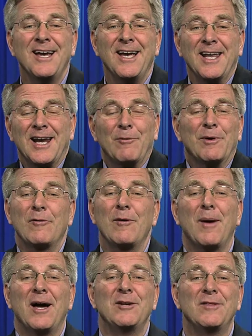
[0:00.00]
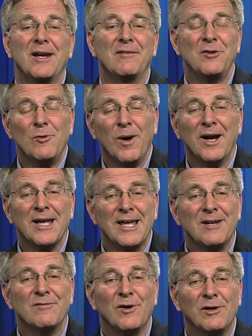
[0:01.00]
And I want to remind you that if you want to get
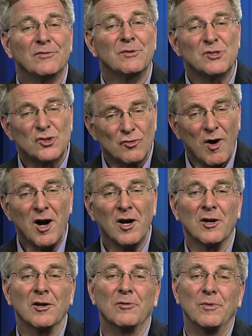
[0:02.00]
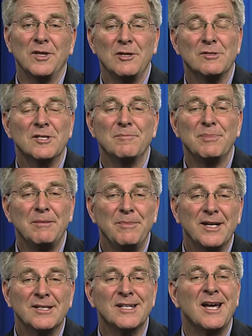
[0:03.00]
involved stronger with Houston
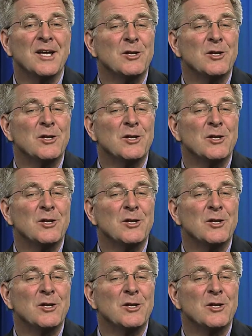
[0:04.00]
PBS,